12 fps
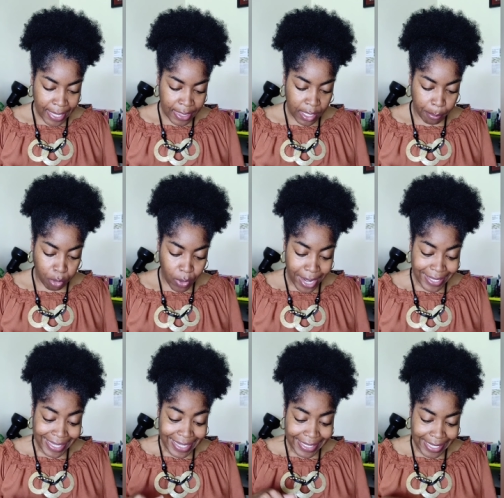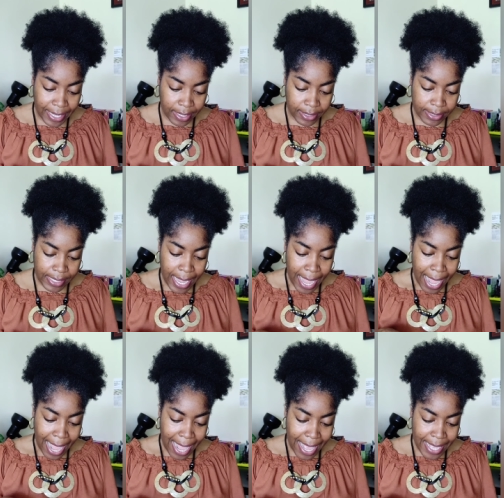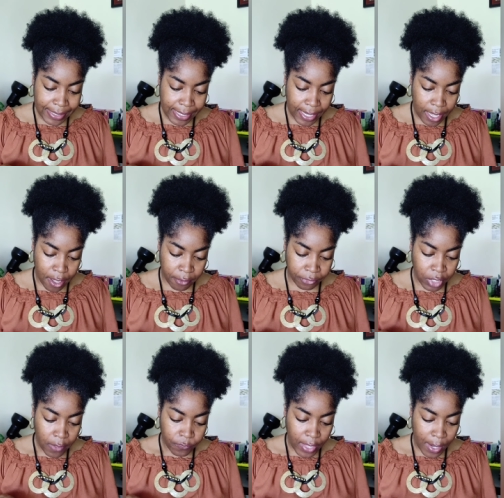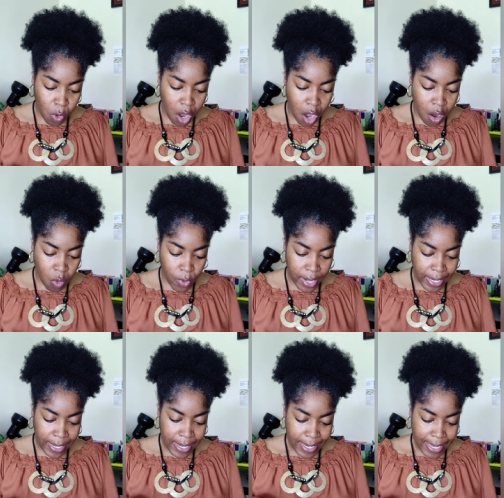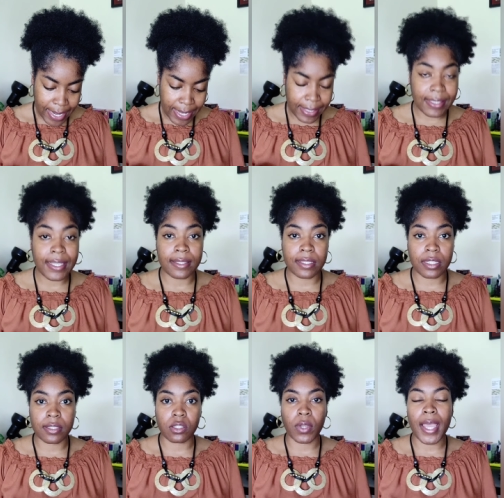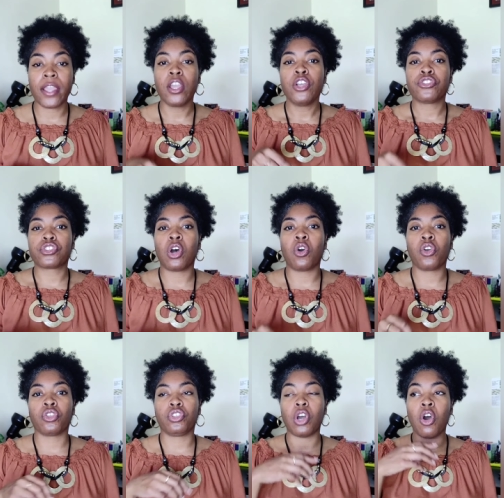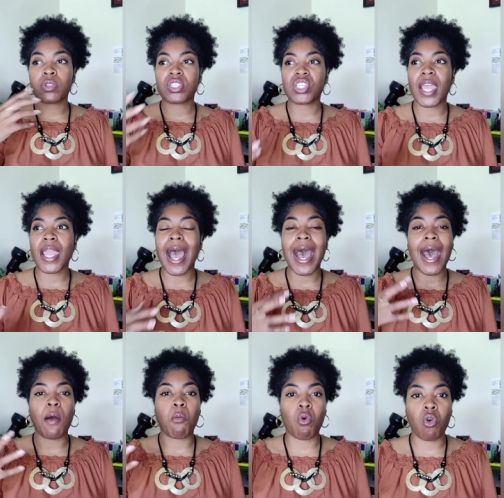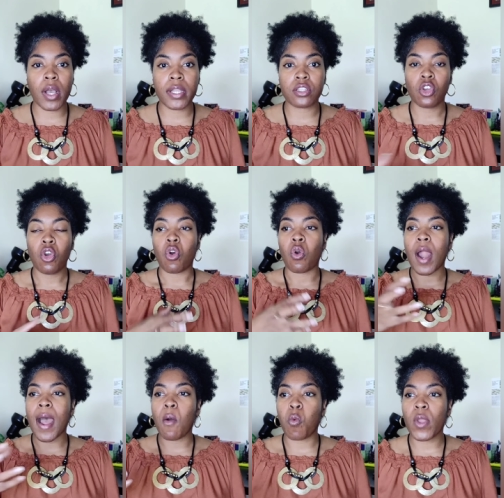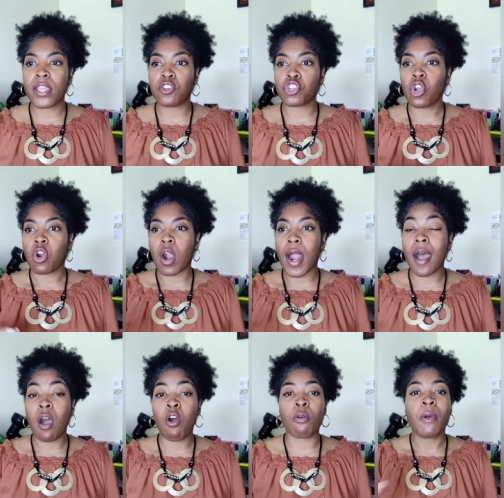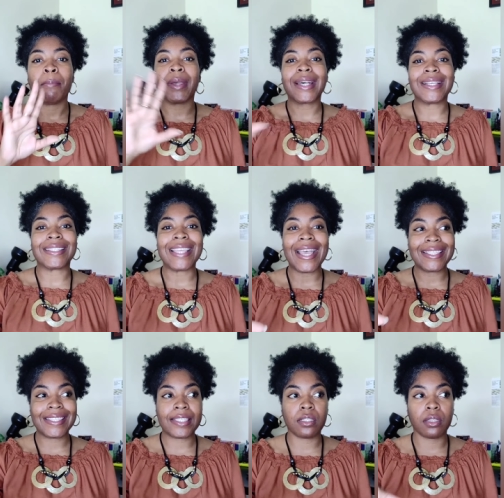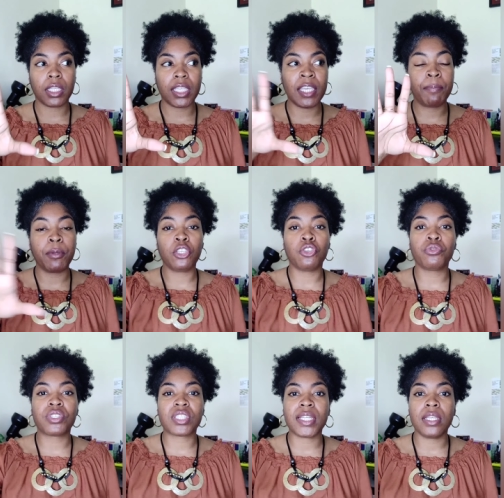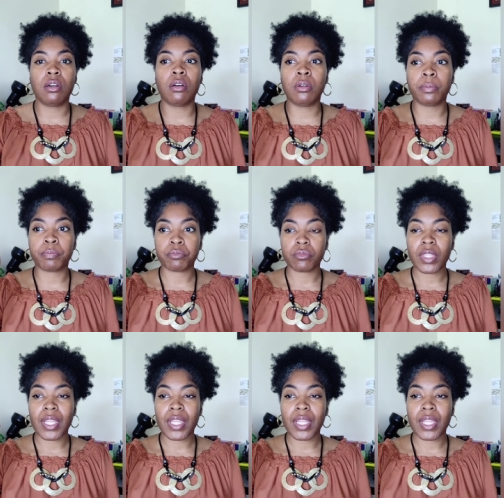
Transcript: in the present tense as if they were already in existence, okay? So don't say I want or I wish or I hope, because that's keeping you still